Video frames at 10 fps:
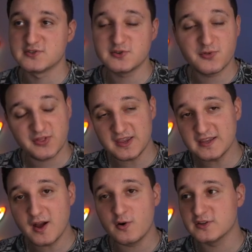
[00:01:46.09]
So there you
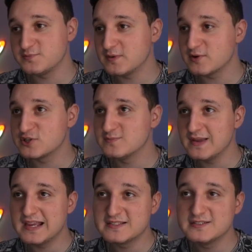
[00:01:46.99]
go. It's pretty much
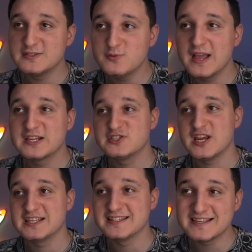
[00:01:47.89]
amazing. New
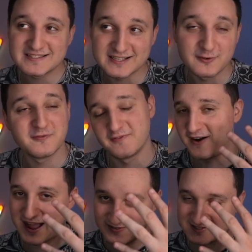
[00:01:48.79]
exchange listing, new
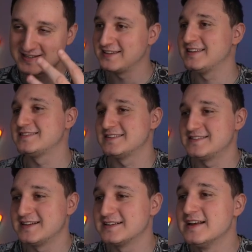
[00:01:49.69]
5 exchange listings
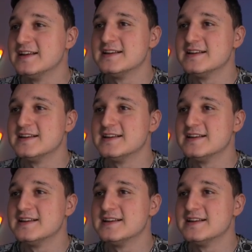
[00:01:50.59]
here.